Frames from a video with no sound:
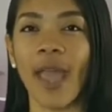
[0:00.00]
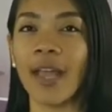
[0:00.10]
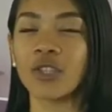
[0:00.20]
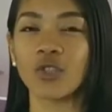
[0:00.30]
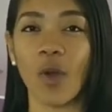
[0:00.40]

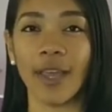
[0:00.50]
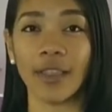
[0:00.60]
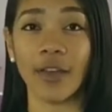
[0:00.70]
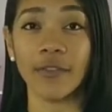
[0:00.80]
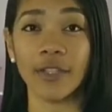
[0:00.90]
So I
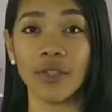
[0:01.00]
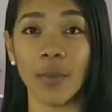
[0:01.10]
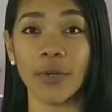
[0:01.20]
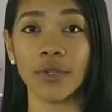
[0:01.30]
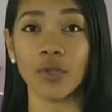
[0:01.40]
love this
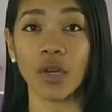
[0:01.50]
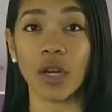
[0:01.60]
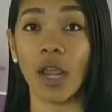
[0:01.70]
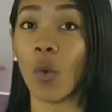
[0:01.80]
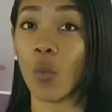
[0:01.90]

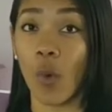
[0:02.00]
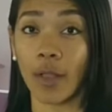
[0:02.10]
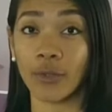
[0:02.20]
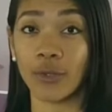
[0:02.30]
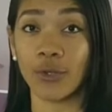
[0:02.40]
opportunity.
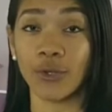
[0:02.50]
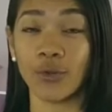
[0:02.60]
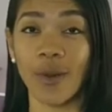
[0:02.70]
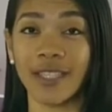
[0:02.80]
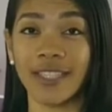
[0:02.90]
Welcome you to
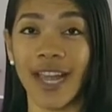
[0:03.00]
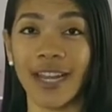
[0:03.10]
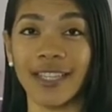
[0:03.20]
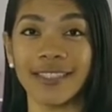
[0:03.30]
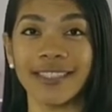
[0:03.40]
my
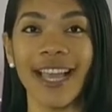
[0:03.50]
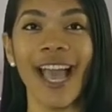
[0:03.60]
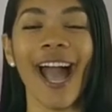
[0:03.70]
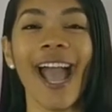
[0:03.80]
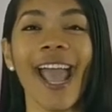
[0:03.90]
channel.
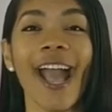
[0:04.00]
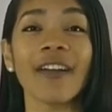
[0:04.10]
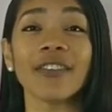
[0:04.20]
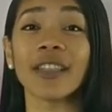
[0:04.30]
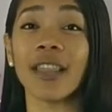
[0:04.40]
I have
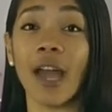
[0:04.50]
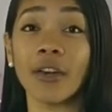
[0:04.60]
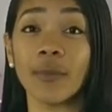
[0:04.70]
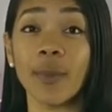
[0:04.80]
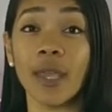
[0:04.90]
a lot
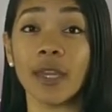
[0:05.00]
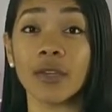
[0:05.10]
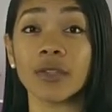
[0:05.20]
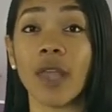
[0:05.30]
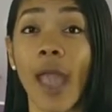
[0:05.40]
of
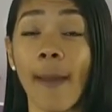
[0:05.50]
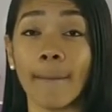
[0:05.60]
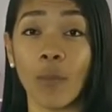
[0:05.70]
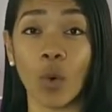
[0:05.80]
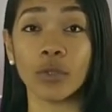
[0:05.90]
videos and
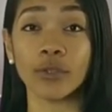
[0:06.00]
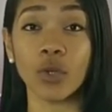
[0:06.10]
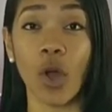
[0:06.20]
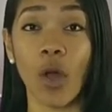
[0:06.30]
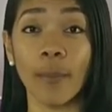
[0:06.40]
more to
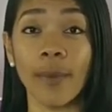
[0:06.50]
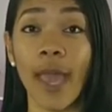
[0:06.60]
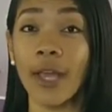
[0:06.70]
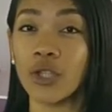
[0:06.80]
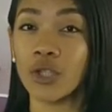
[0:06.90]
come,
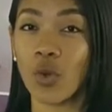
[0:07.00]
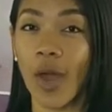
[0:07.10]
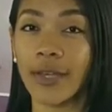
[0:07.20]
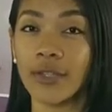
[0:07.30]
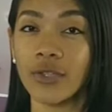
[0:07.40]
so
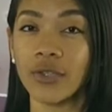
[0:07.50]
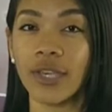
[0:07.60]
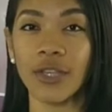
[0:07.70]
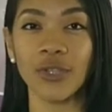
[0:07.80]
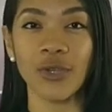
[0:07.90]
I
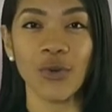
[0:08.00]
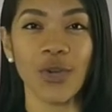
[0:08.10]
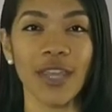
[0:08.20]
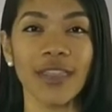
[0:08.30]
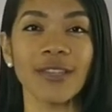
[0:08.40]
suggest you
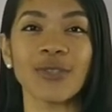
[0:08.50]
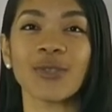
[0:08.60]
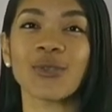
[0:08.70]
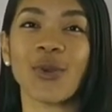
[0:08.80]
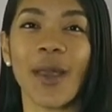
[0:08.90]
hit the
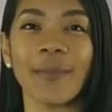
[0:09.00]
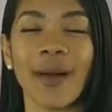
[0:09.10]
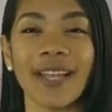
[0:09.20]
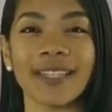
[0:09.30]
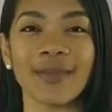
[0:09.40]
subscribe
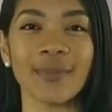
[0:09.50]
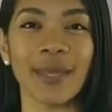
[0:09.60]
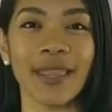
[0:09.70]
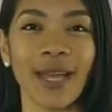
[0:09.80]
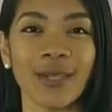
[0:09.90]
button
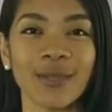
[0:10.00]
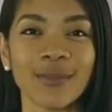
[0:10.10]
below.